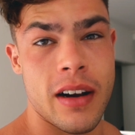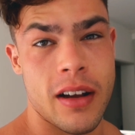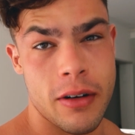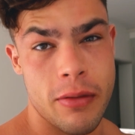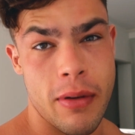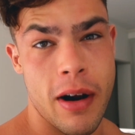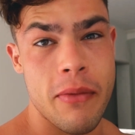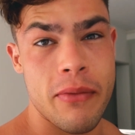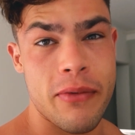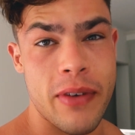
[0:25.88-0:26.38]

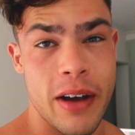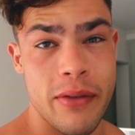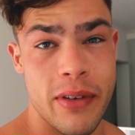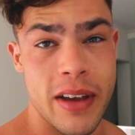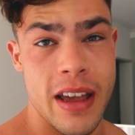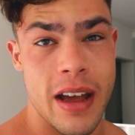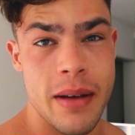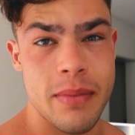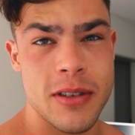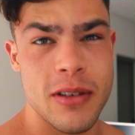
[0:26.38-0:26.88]
around 5
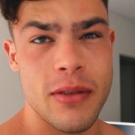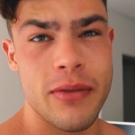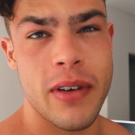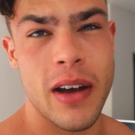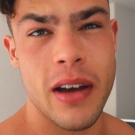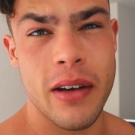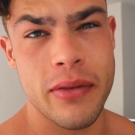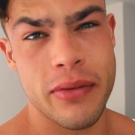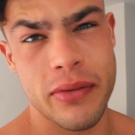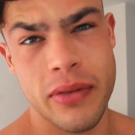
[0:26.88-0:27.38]
a.m. so
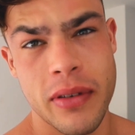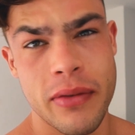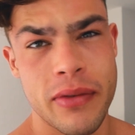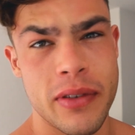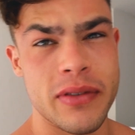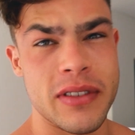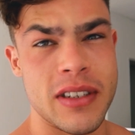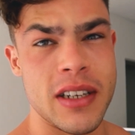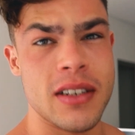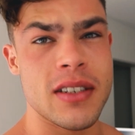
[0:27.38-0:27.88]

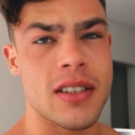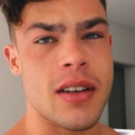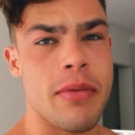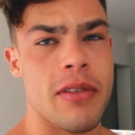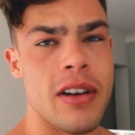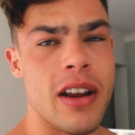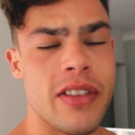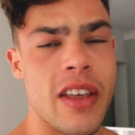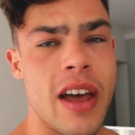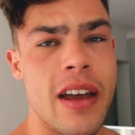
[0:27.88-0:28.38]
5:15,
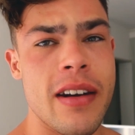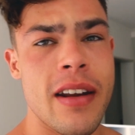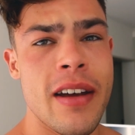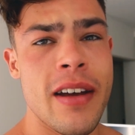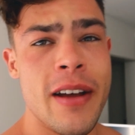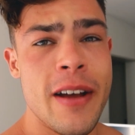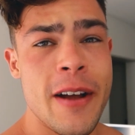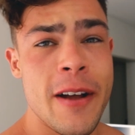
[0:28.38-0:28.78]
something like that.